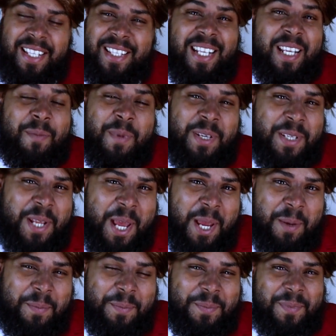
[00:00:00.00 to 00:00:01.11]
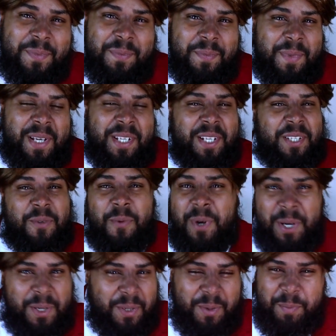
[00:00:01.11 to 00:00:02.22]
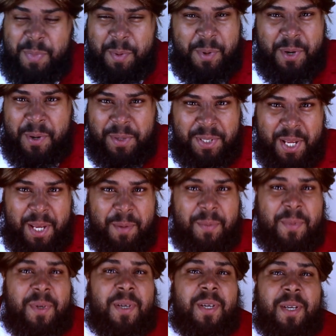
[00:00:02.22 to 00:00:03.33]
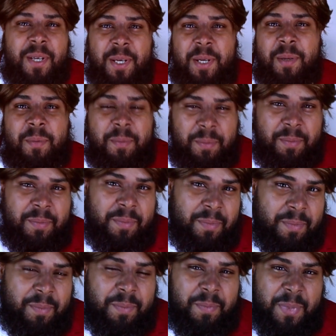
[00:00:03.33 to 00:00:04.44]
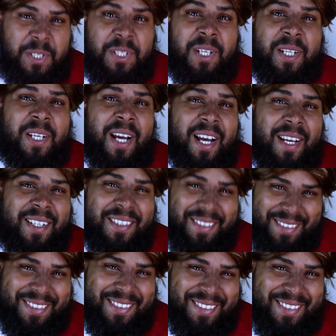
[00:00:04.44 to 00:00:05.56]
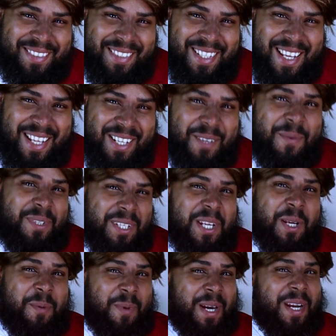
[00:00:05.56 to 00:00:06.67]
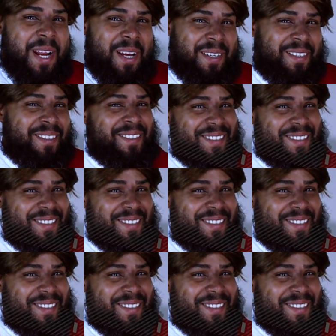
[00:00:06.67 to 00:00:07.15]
He didn't give me his name because he doesn't want people to know his name. But he's a good guy. And you will see him right now.